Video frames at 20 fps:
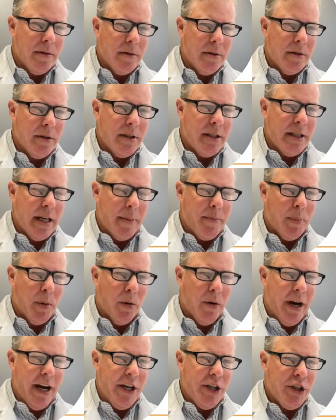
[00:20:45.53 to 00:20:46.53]

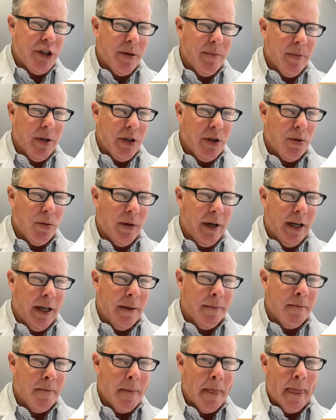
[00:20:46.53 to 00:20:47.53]
separation
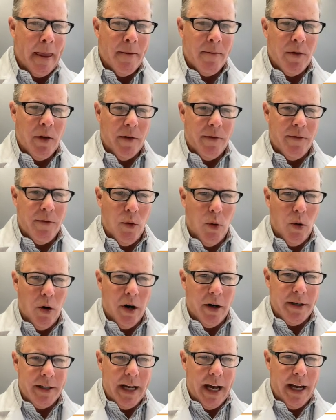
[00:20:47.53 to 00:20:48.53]
between the
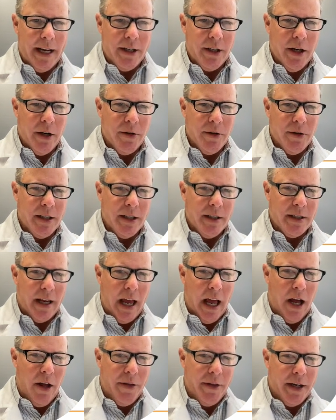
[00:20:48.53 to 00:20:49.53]
four diagnoses, the
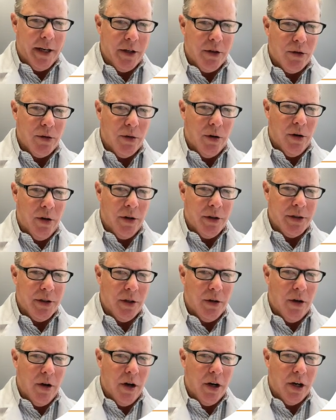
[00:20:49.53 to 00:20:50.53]
healthy controls,
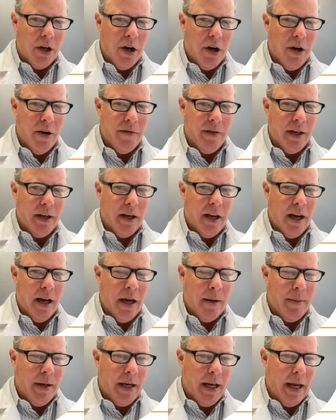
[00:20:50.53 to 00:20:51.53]
long COVID,
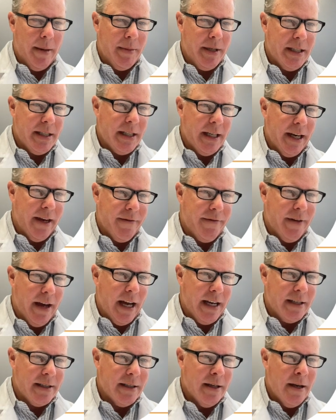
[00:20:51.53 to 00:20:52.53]
Lyme, and
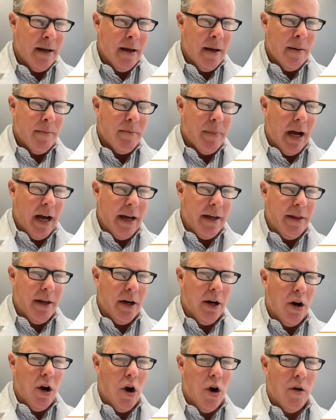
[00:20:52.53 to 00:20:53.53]
ME/CFS, by
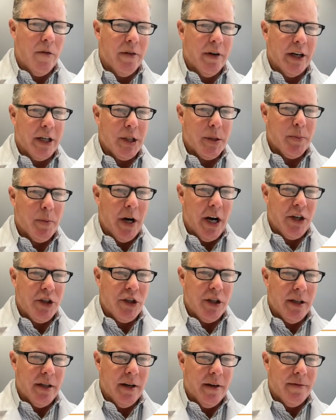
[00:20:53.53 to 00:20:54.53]
their
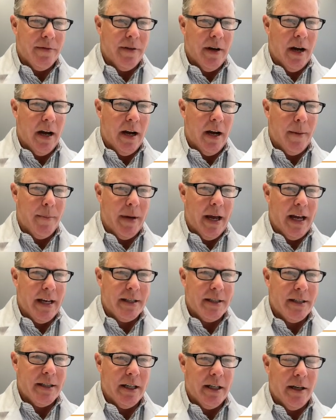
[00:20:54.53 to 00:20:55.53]
overexpression of
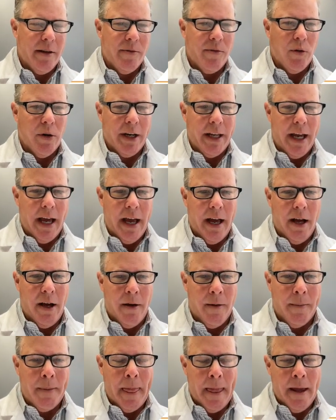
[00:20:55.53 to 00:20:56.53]

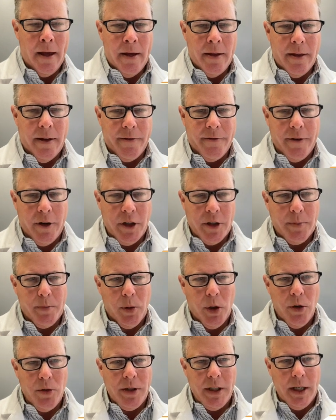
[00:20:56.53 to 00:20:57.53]
SCD40L, the first
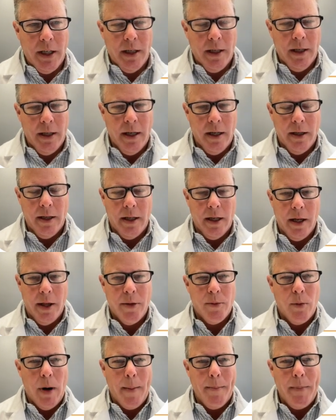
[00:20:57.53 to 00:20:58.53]
protein in the
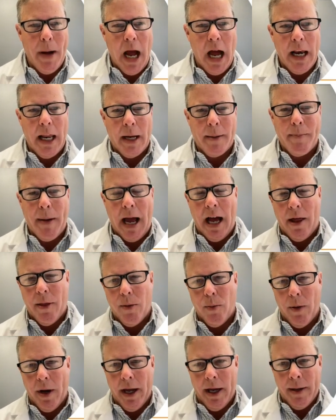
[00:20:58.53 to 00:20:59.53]
thrombotic
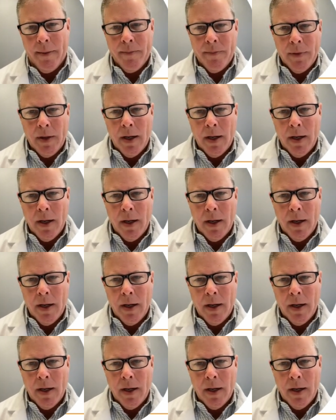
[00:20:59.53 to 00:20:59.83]
pathway